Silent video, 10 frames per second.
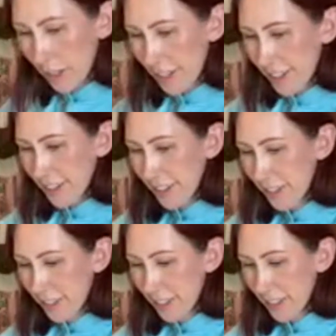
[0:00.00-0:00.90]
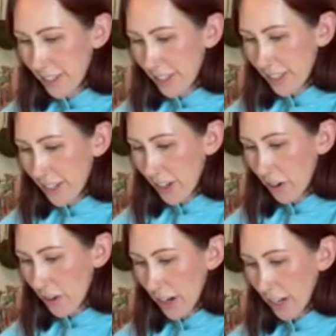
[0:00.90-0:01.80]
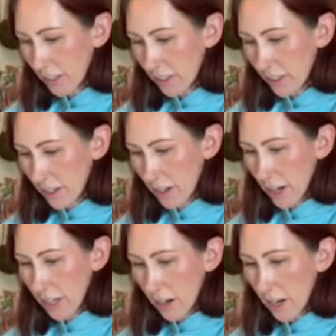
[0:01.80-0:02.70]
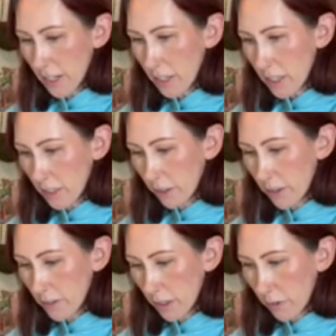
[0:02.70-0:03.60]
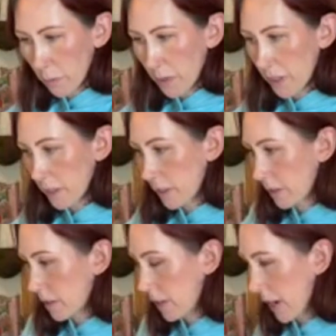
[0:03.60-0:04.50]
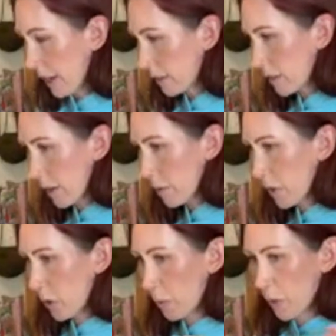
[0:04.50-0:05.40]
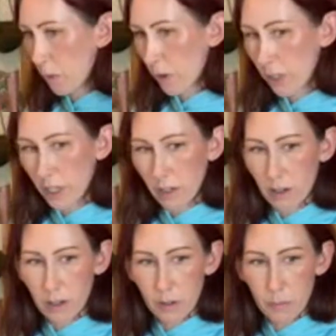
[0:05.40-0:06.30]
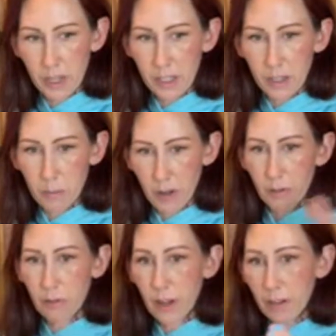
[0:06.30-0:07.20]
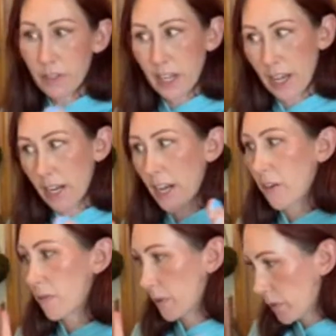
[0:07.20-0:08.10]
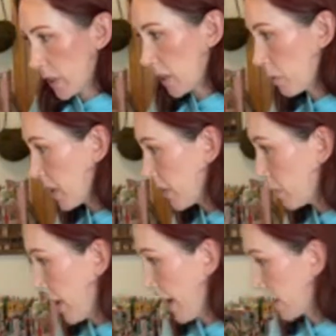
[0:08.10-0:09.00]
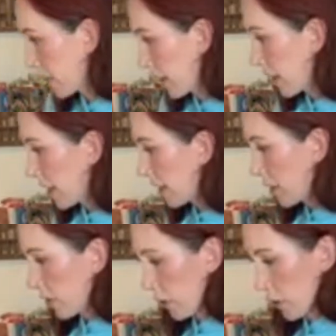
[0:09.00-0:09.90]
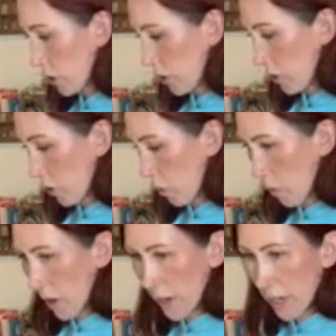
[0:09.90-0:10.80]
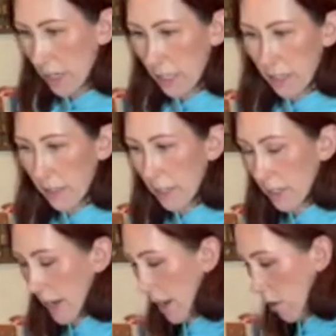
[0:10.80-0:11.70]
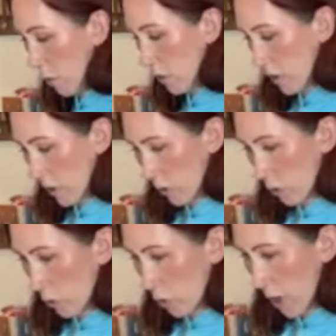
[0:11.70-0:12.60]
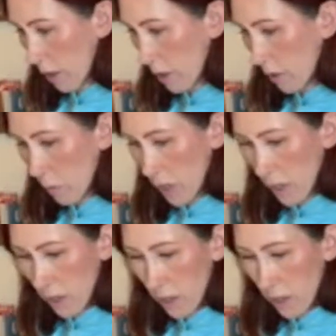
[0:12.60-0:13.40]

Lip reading: All right. I kind of need to clean this stuff up because next I'm going to be working on making my 5, 10, and 15 piece packs. So I just don't want anything out distracting me.